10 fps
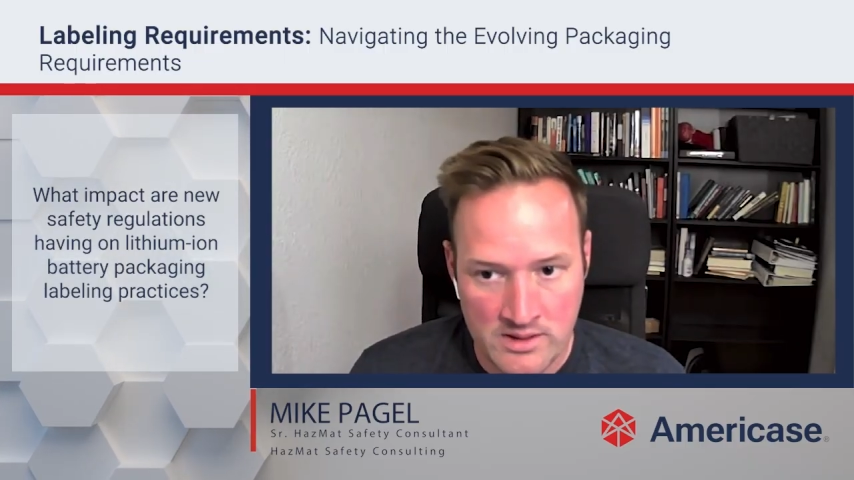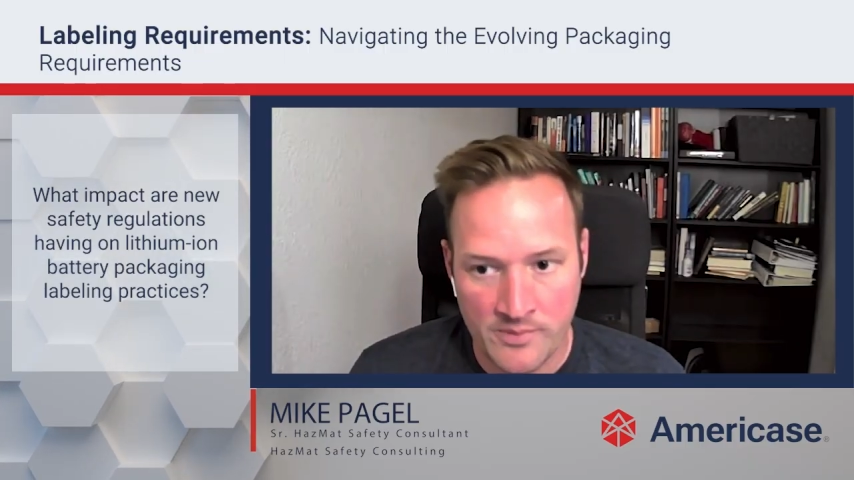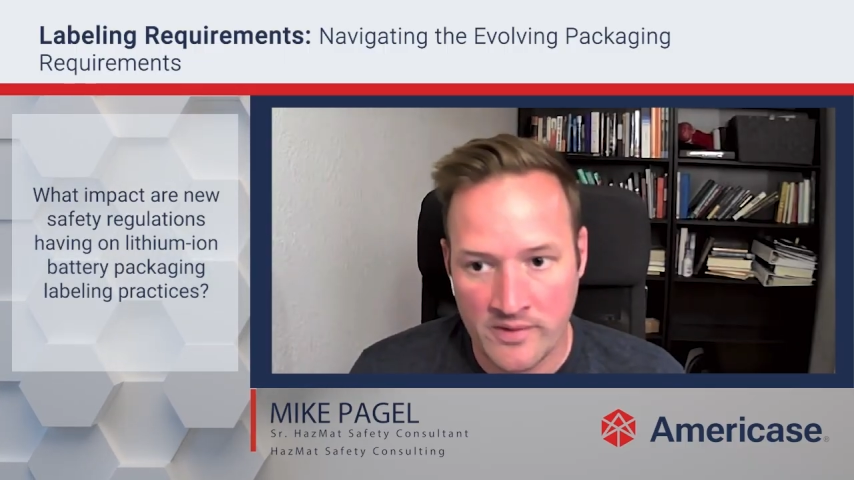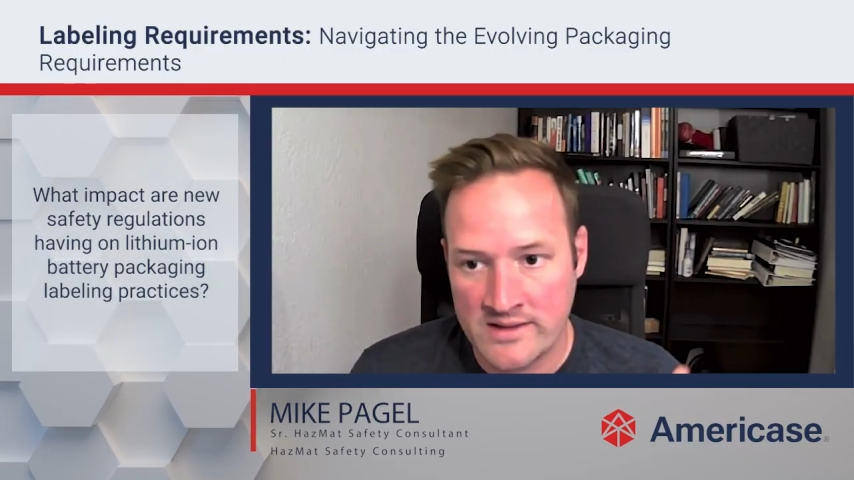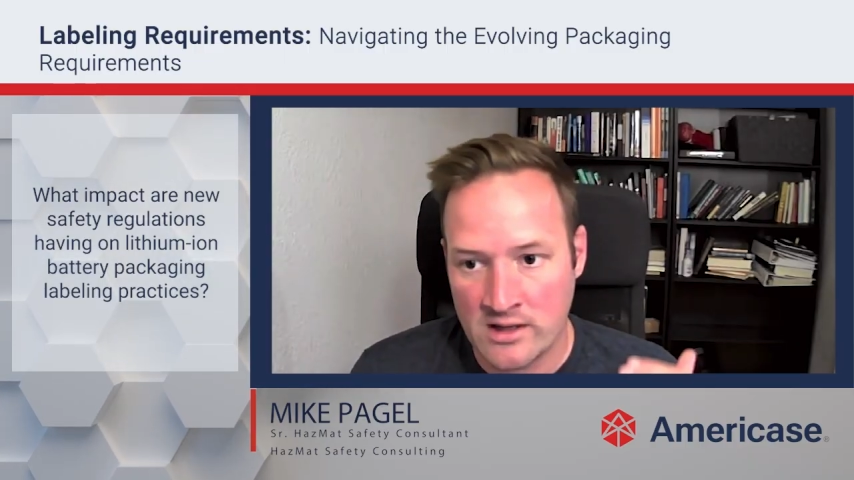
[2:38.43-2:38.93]

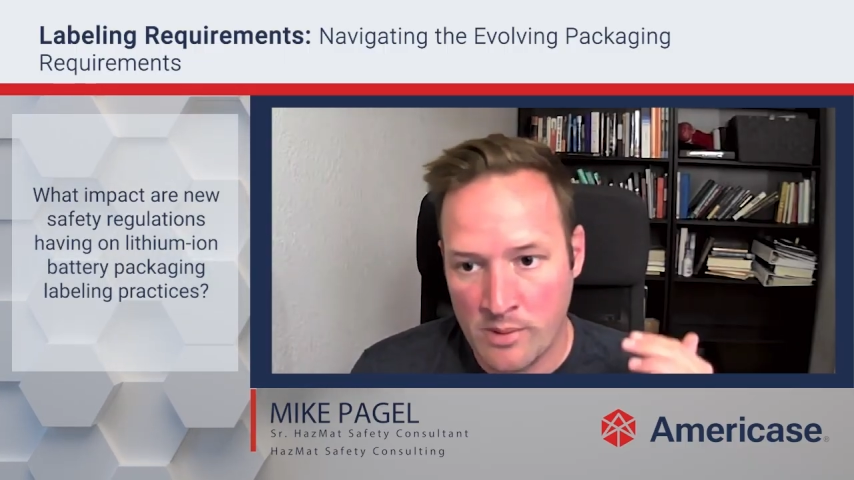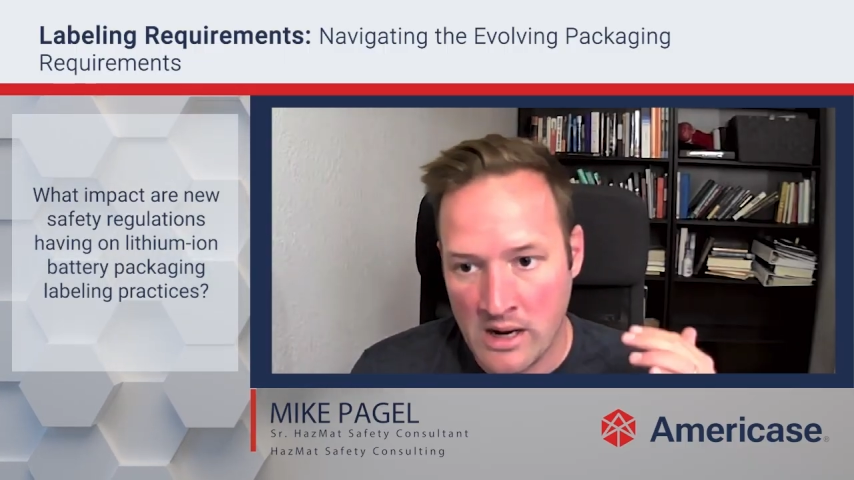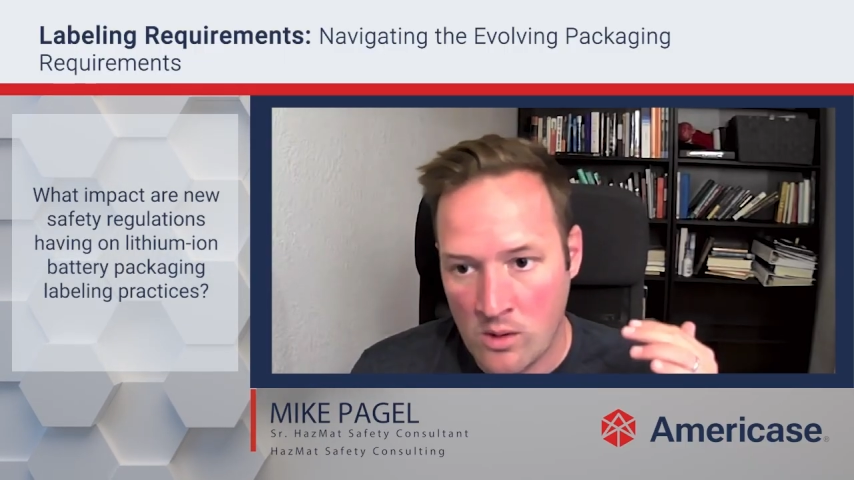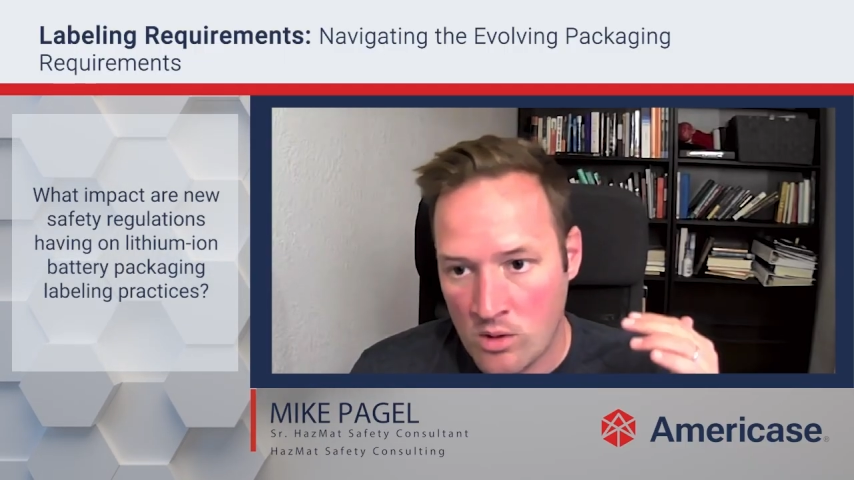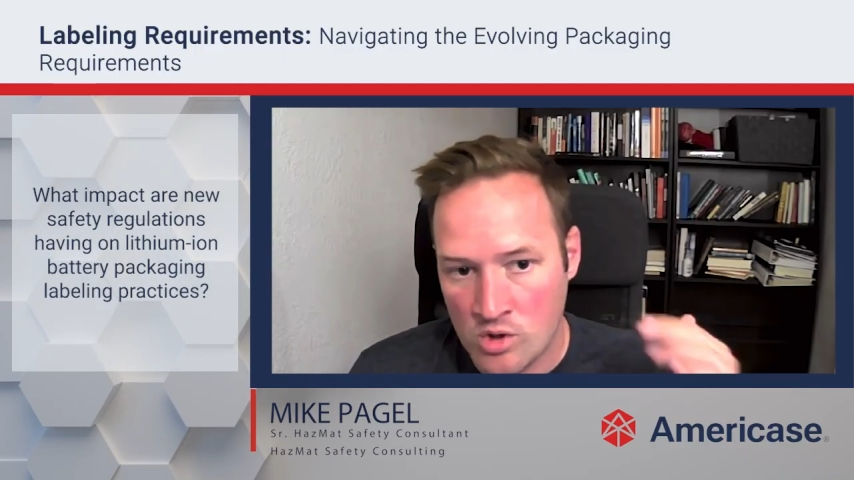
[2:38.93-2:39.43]
something that's going to
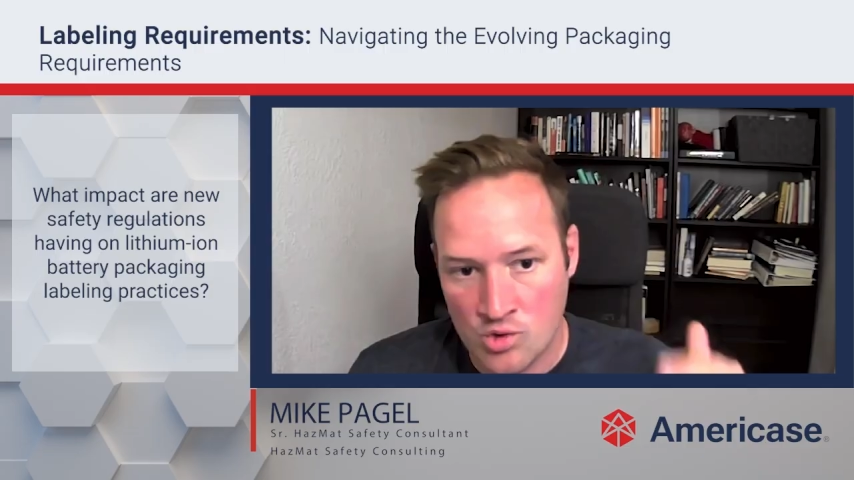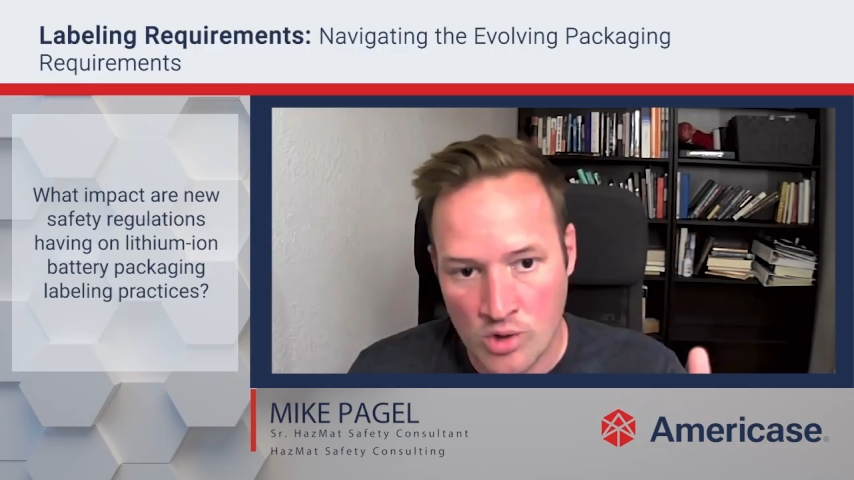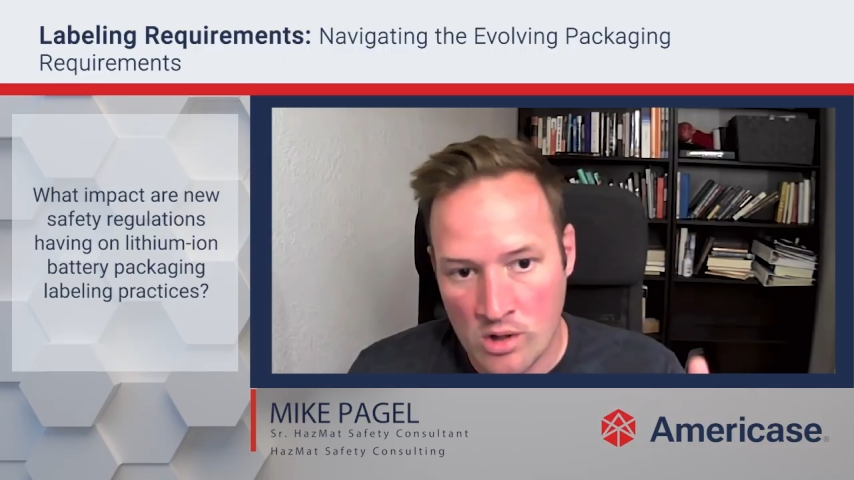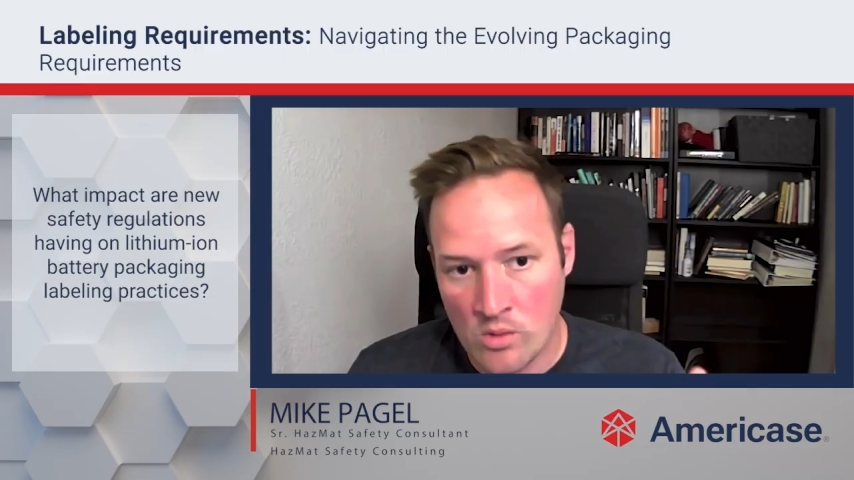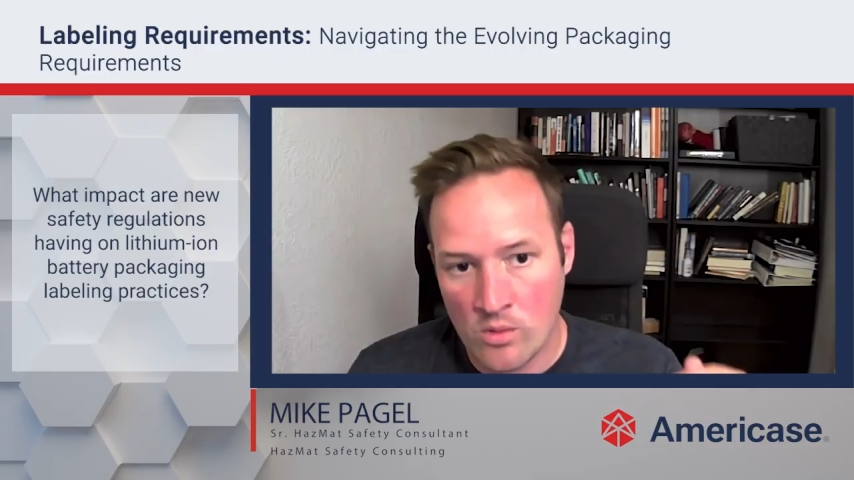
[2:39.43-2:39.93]
power a
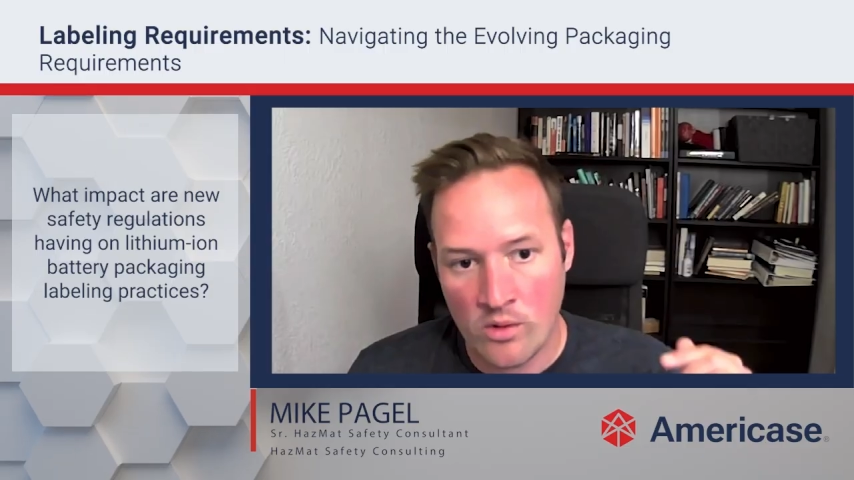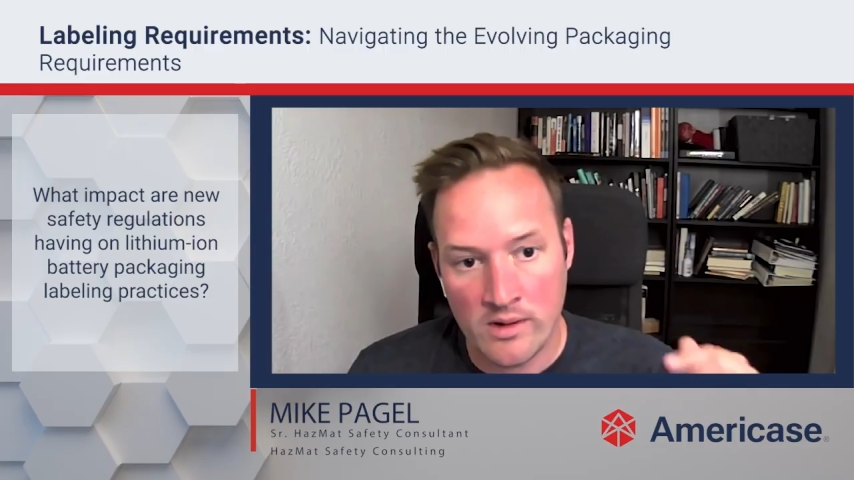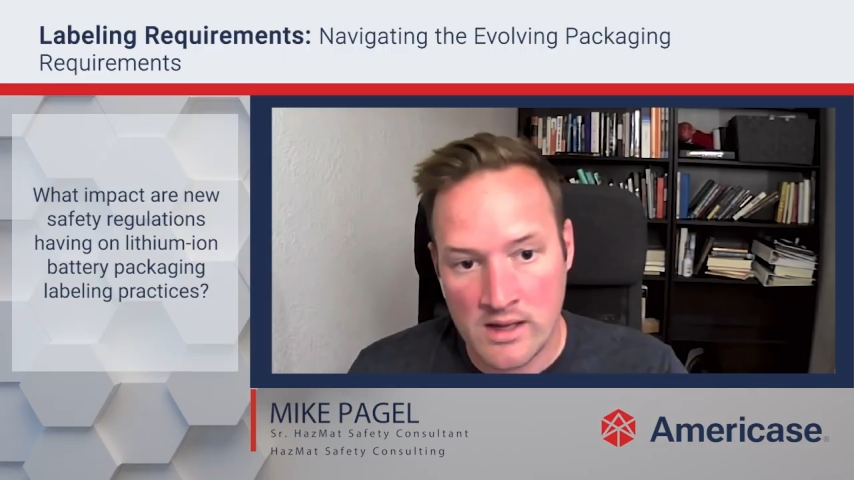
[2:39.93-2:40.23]
drone or